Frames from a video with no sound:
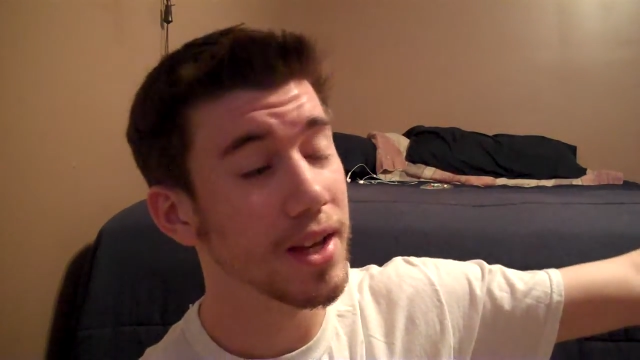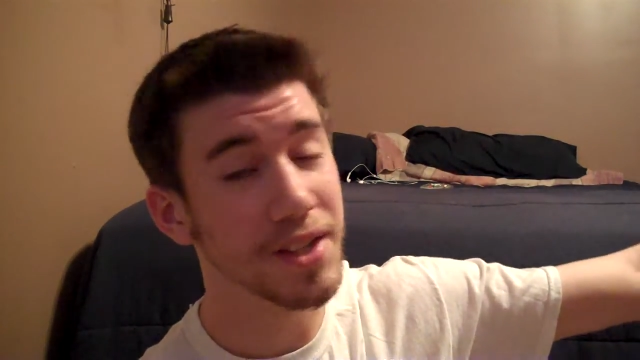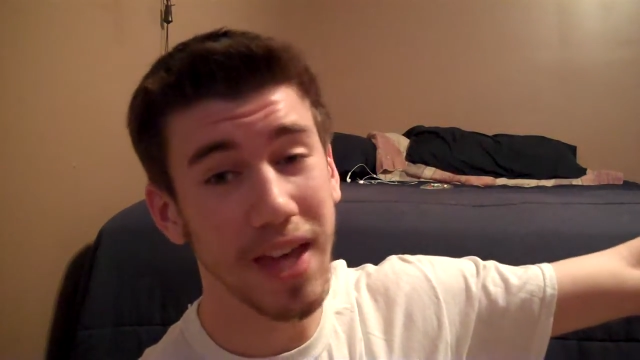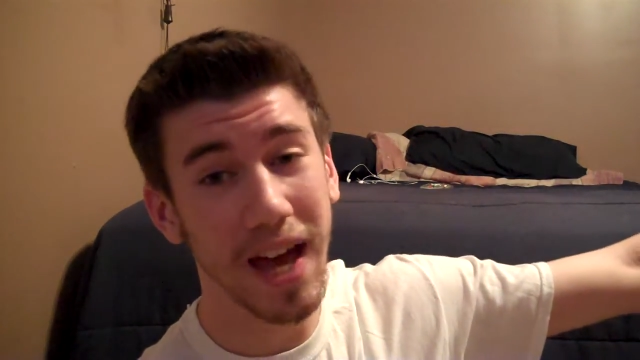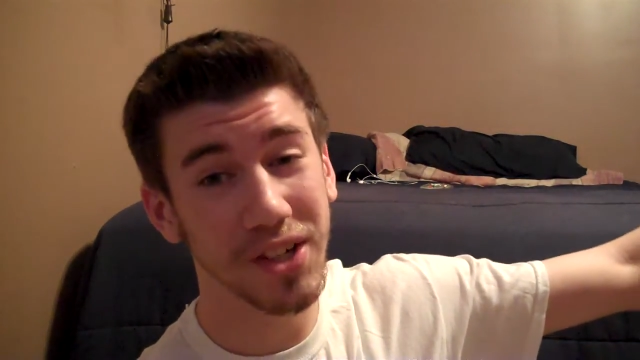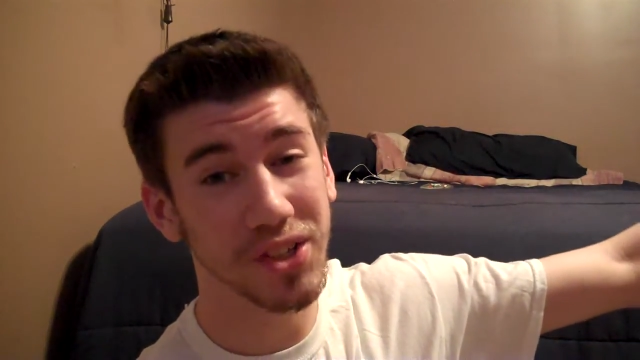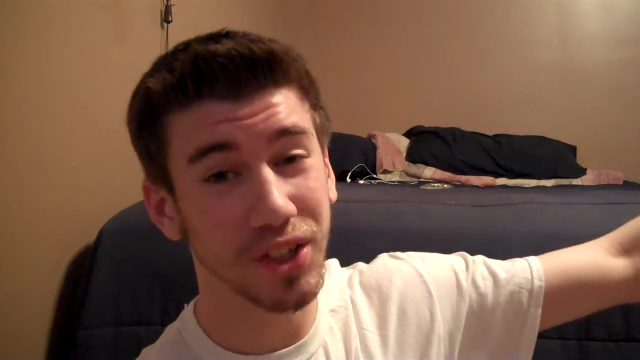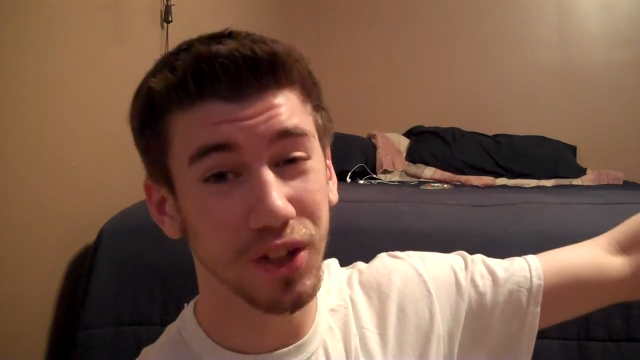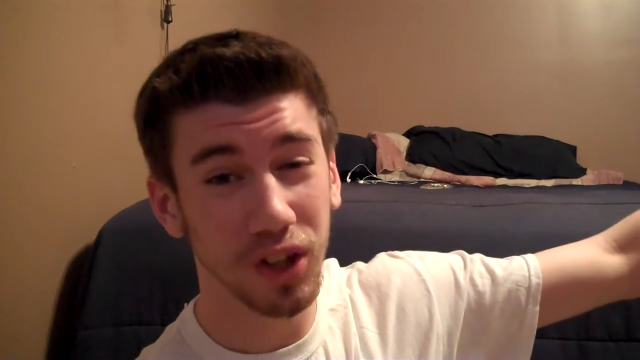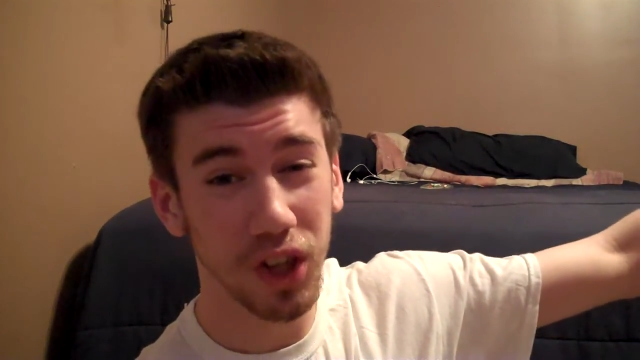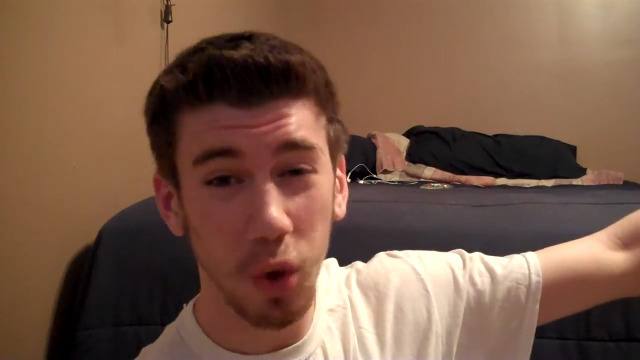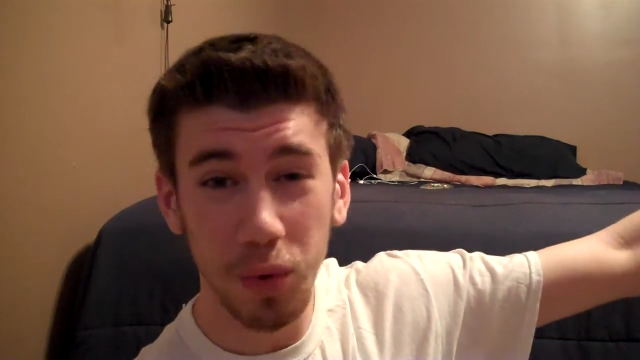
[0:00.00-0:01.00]
is actually
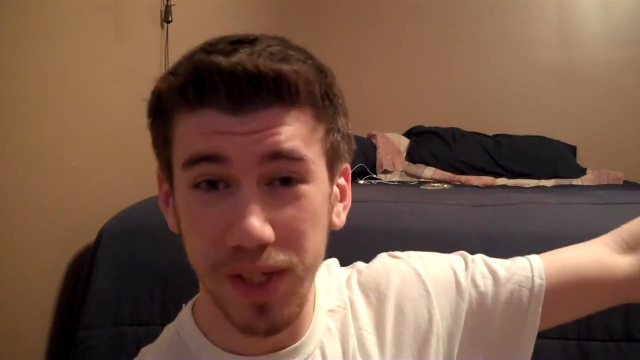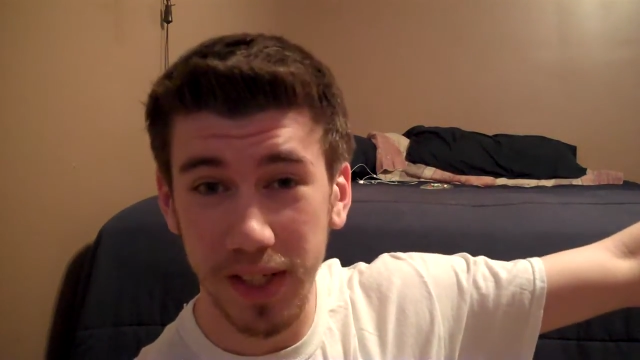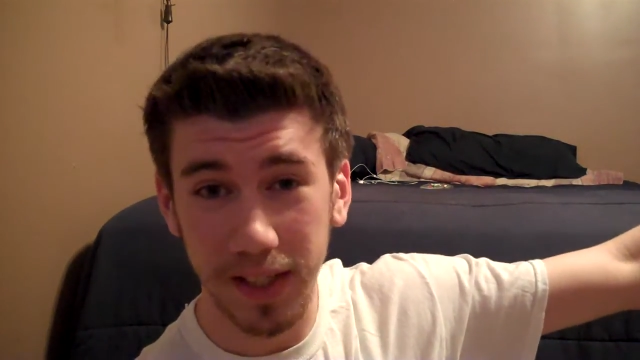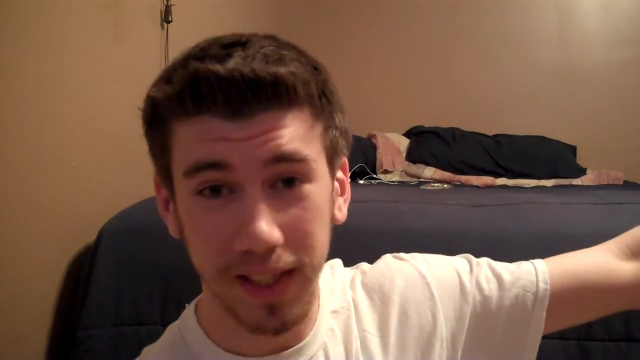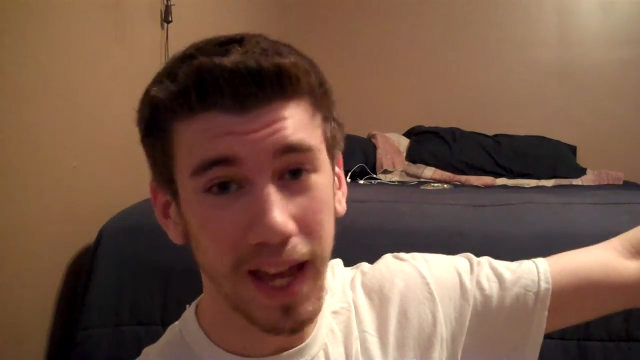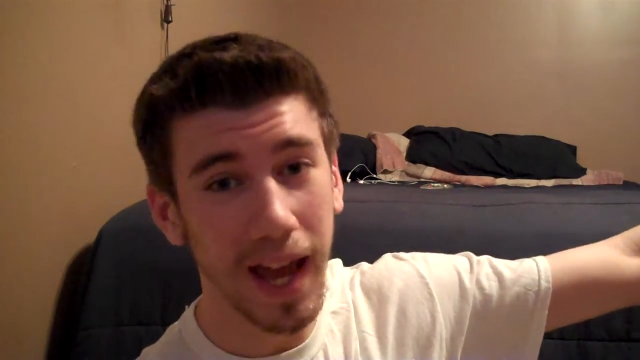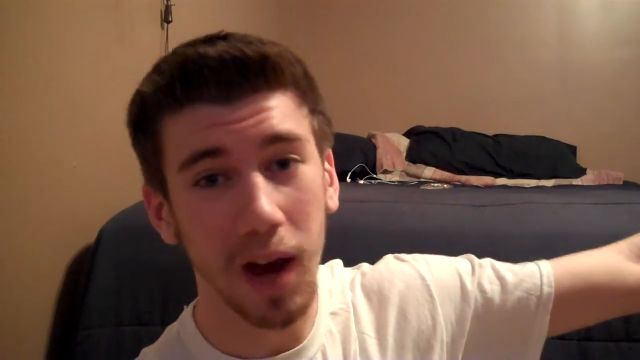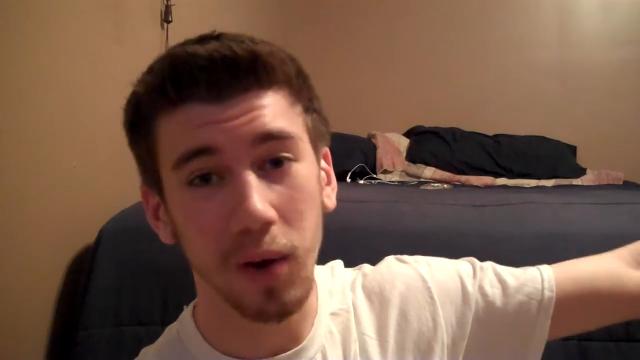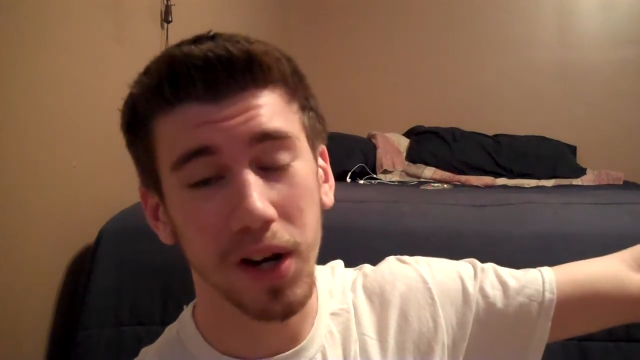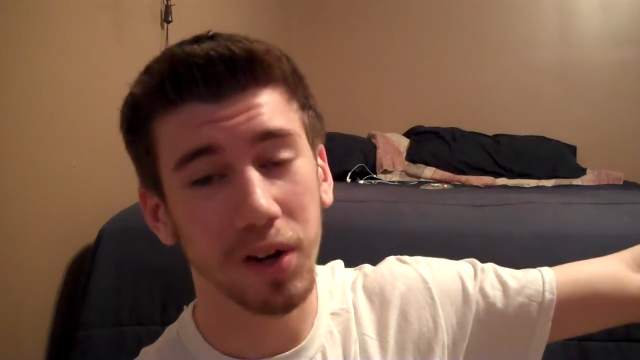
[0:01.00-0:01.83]
closing down.